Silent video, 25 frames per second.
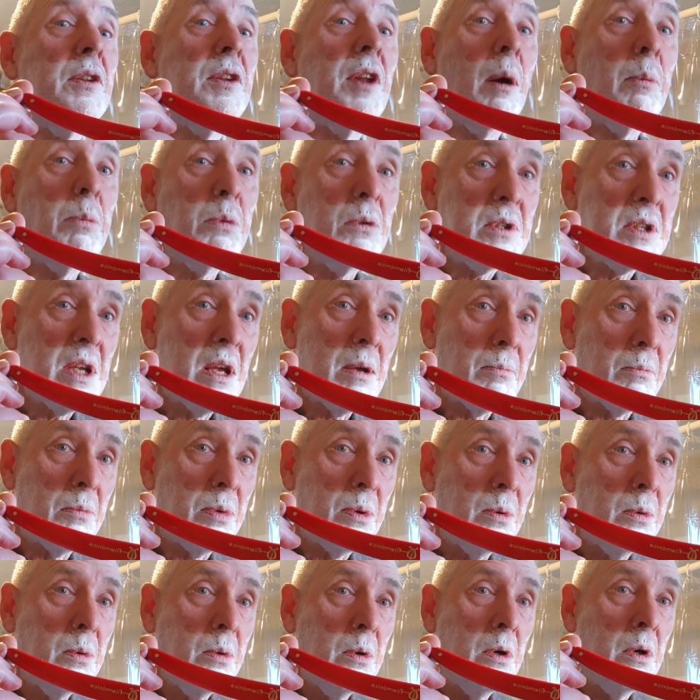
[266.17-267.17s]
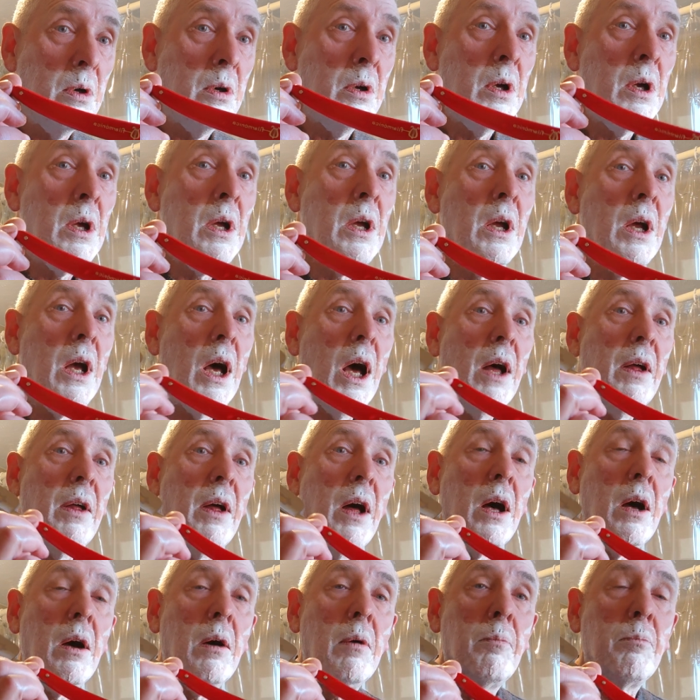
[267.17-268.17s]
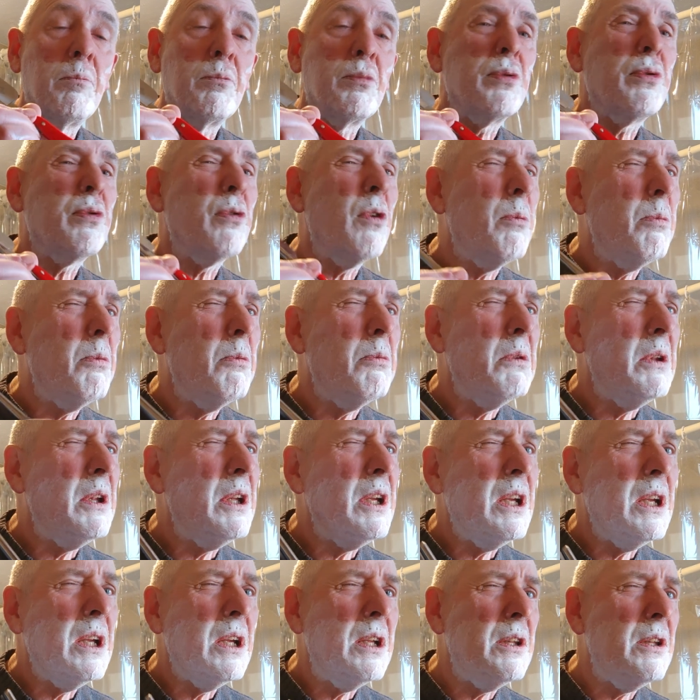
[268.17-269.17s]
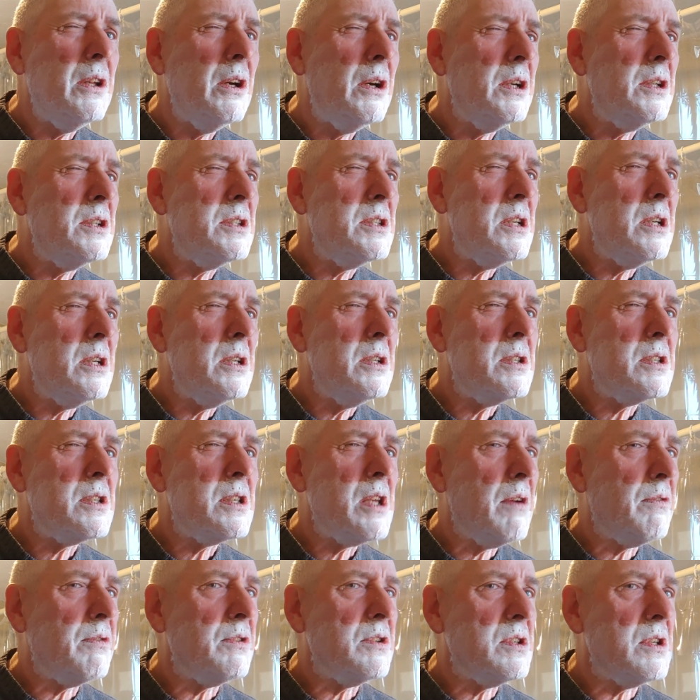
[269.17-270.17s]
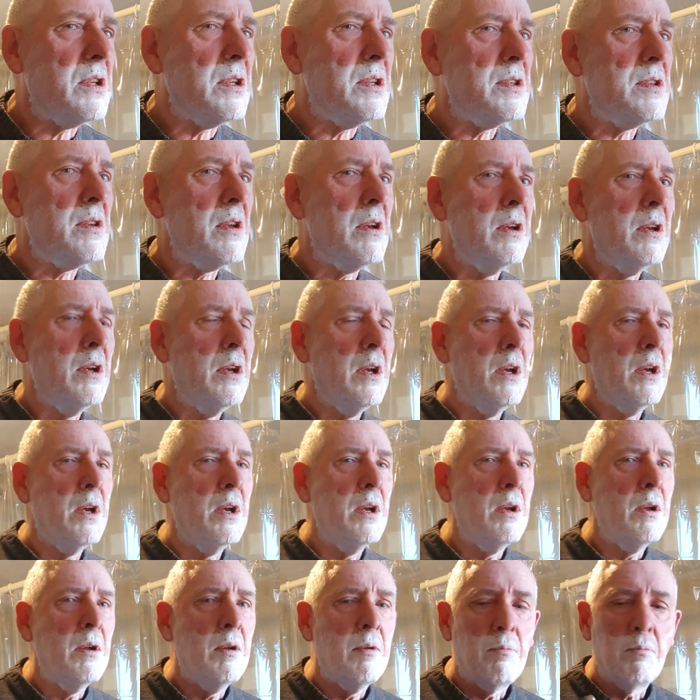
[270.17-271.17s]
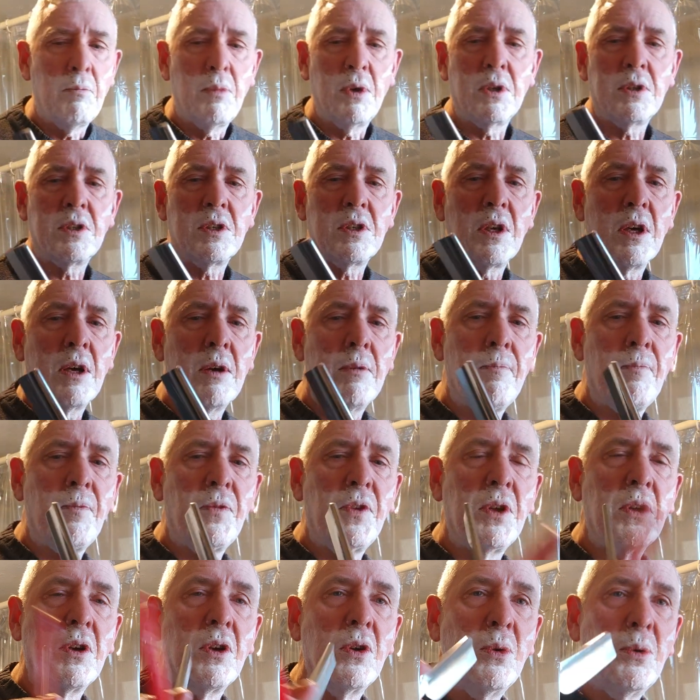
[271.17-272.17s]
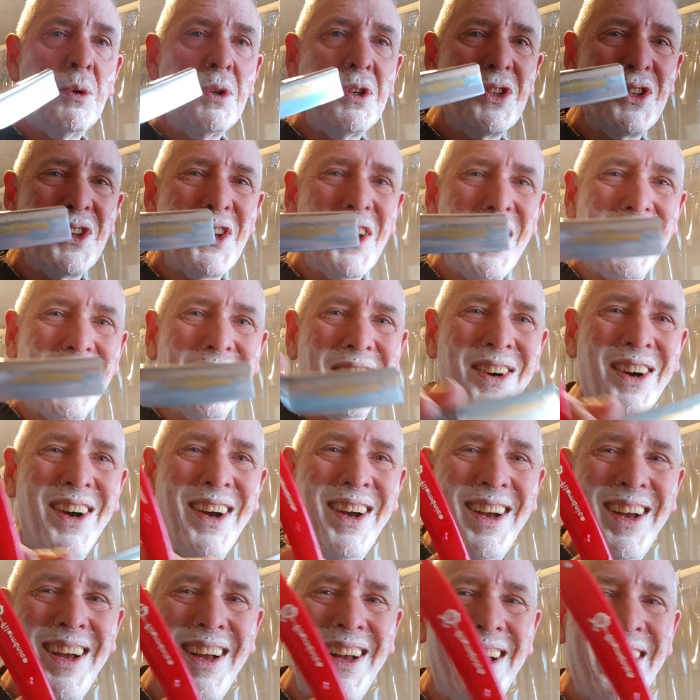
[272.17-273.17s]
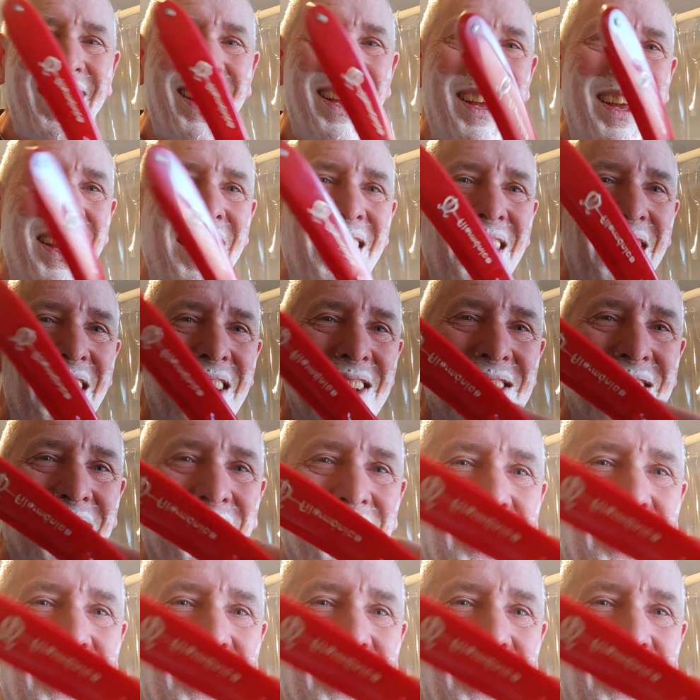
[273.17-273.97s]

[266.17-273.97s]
double temple, um, probably 1970s. But um, you can always tell it's